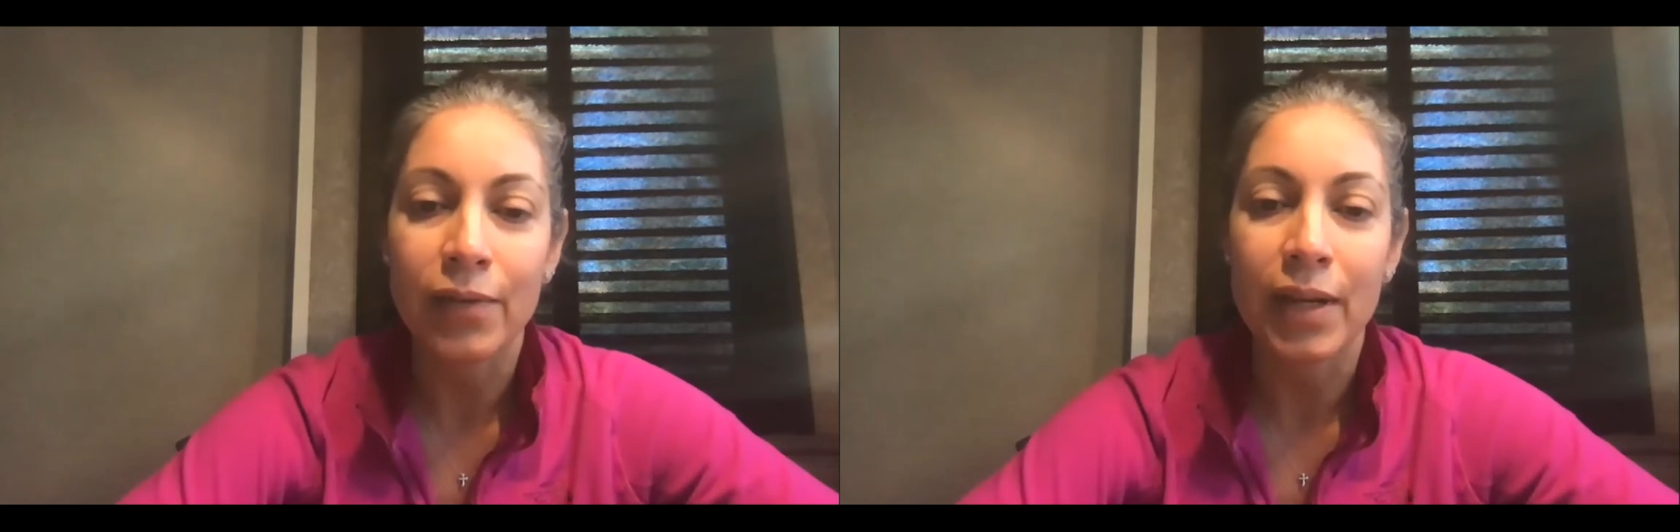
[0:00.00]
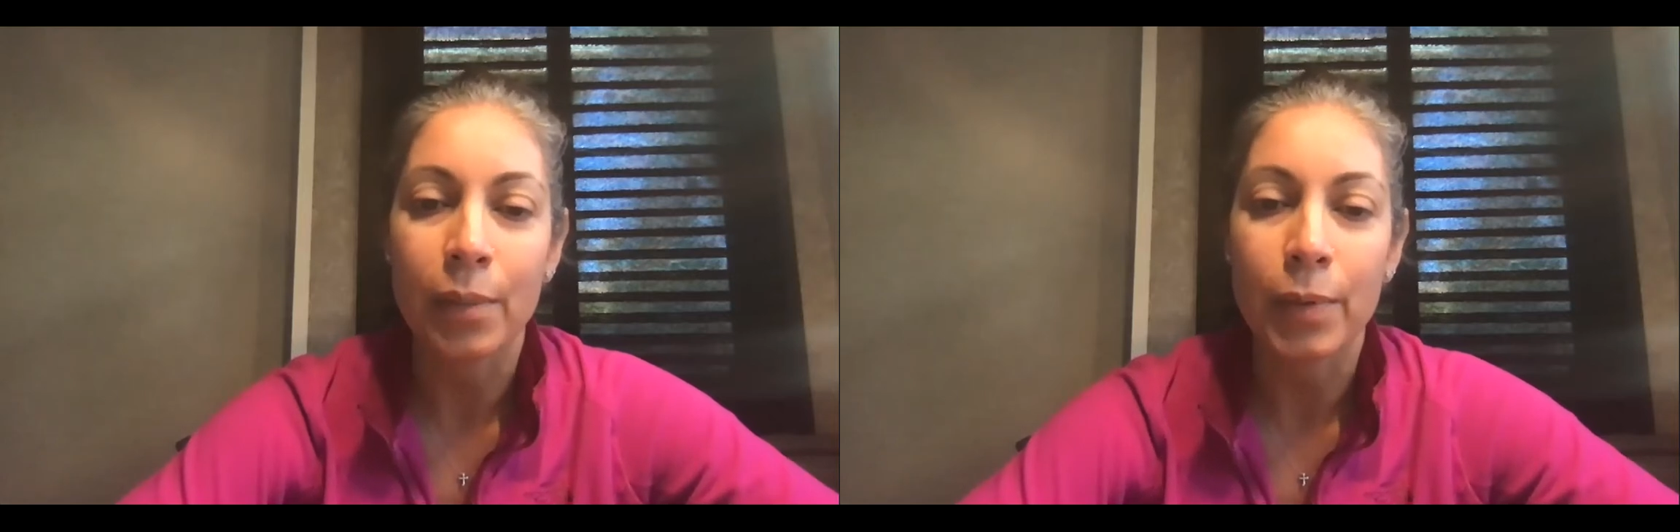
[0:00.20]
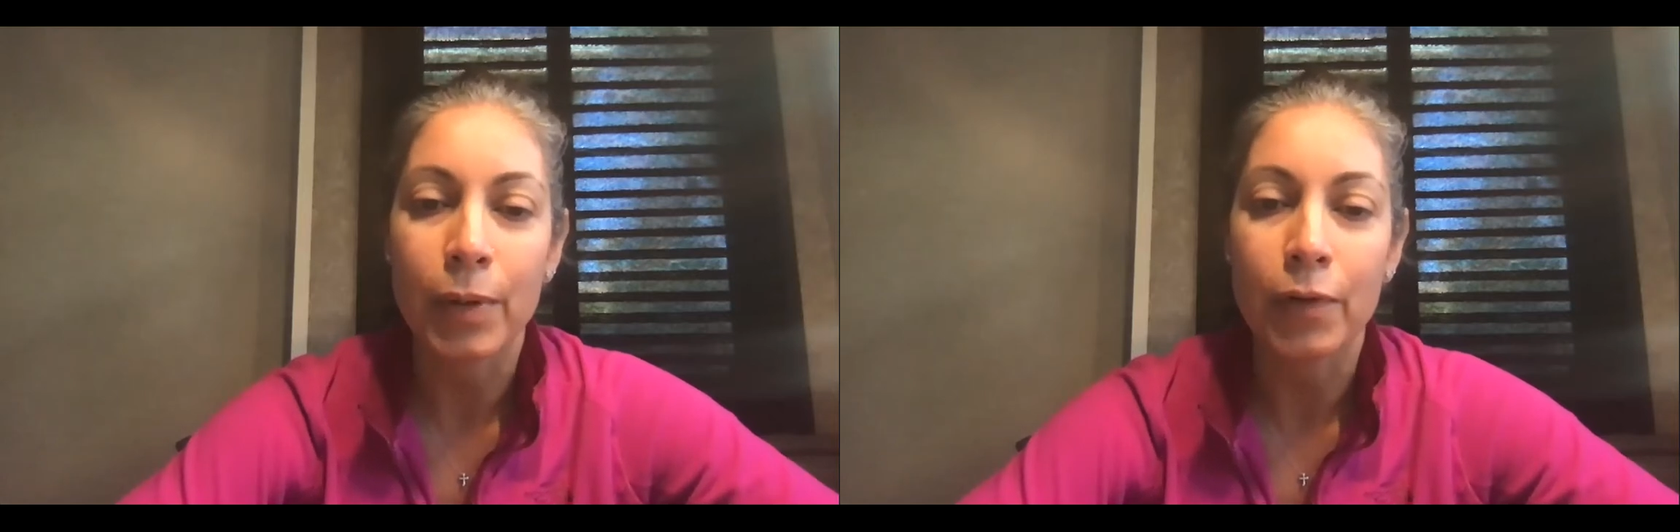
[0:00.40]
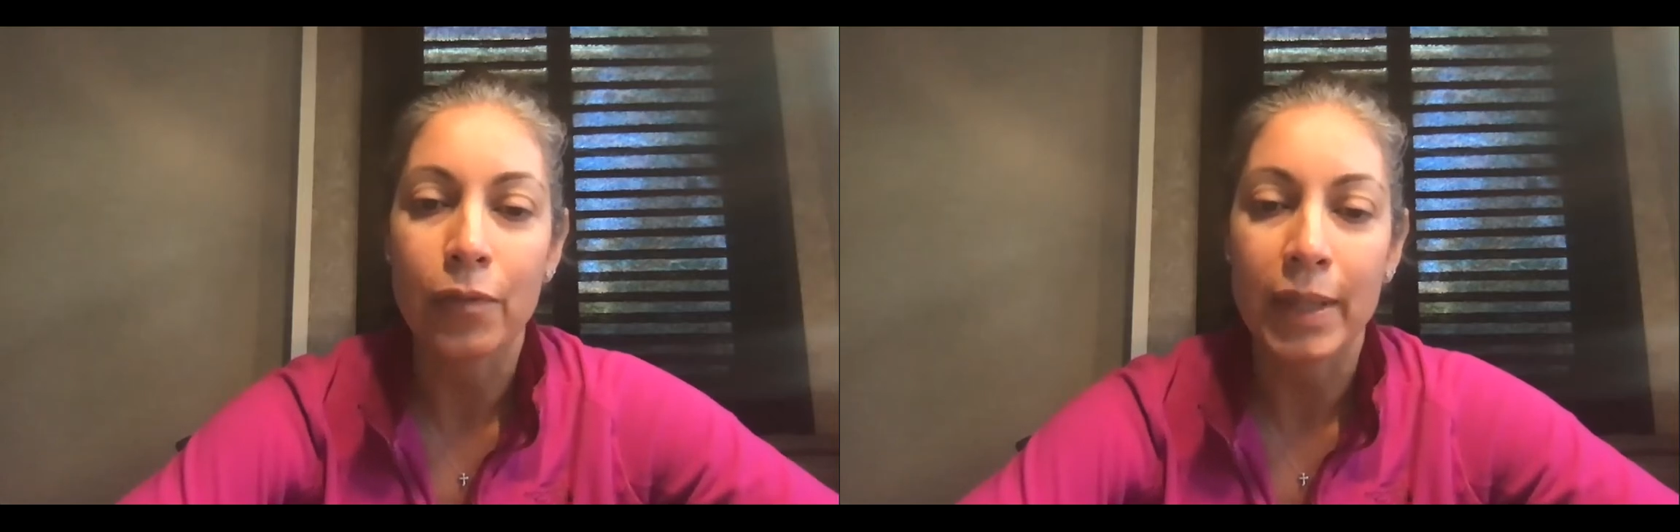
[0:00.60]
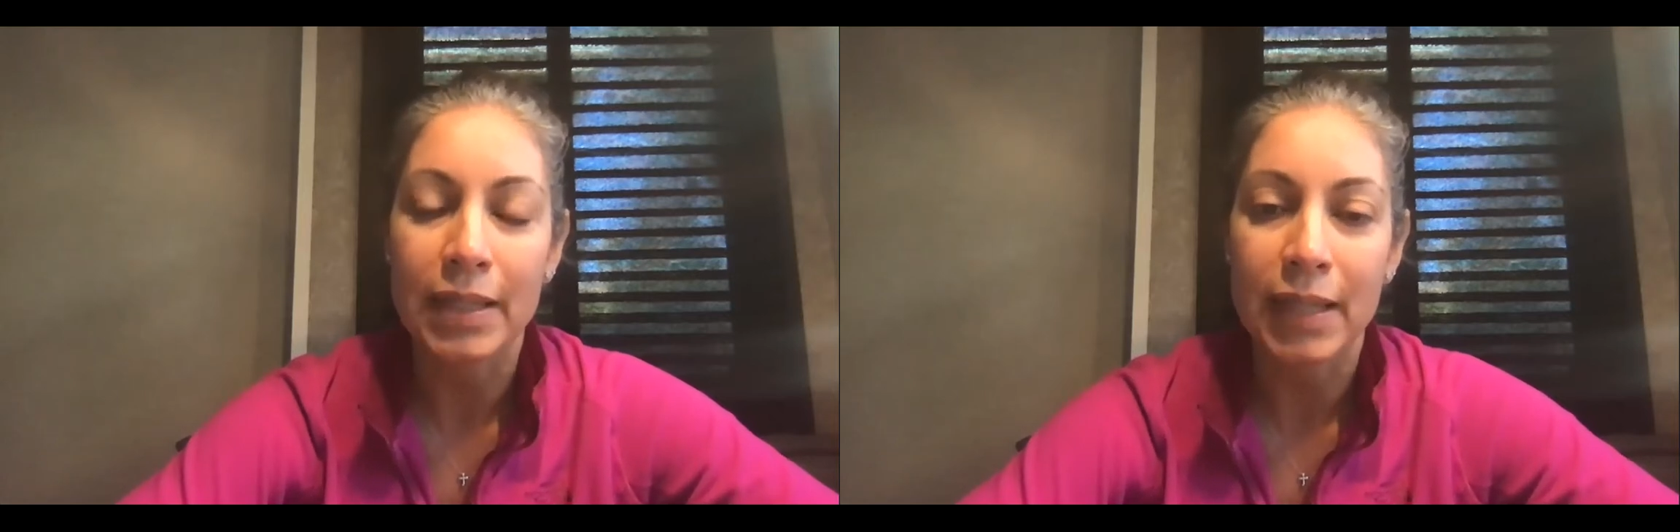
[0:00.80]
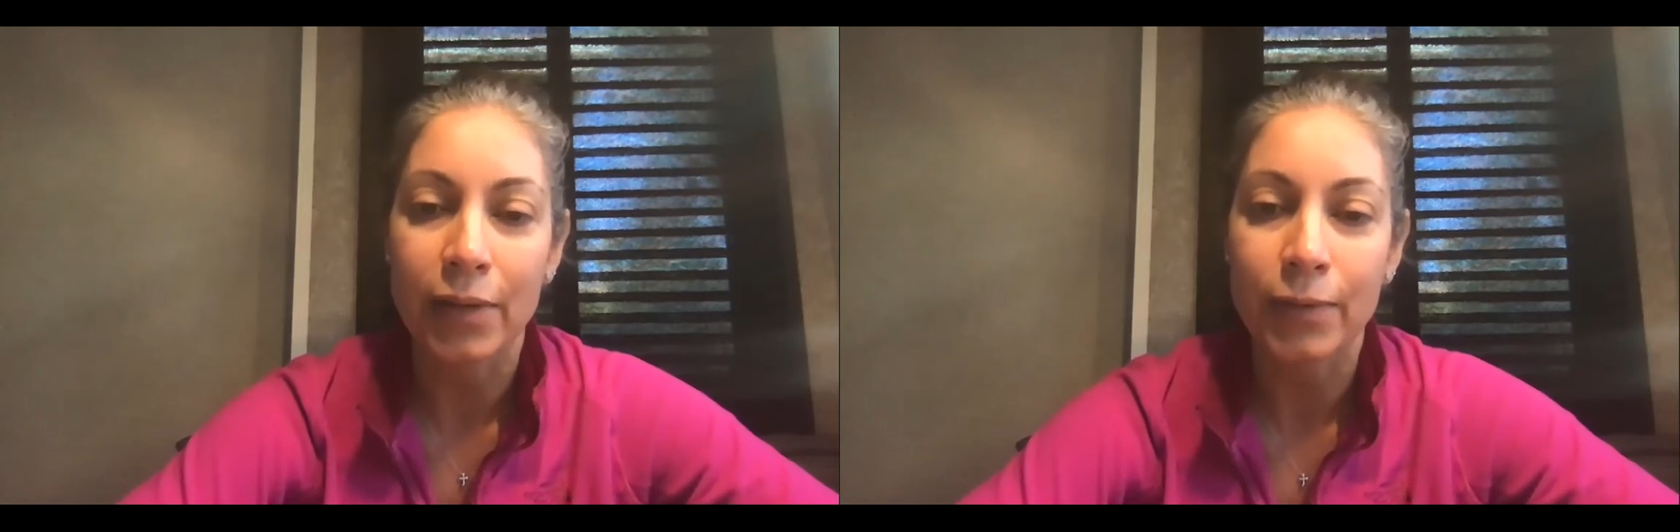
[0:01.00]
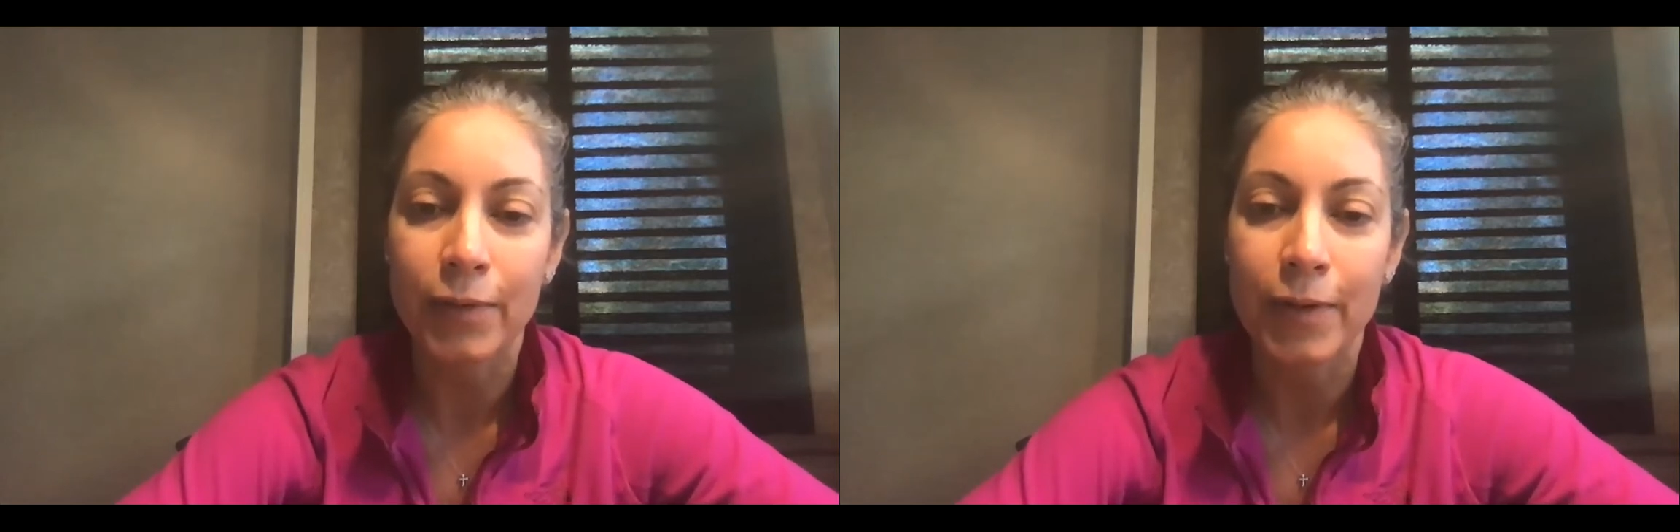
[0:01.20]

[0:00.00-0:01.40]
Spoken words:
and approve of myself.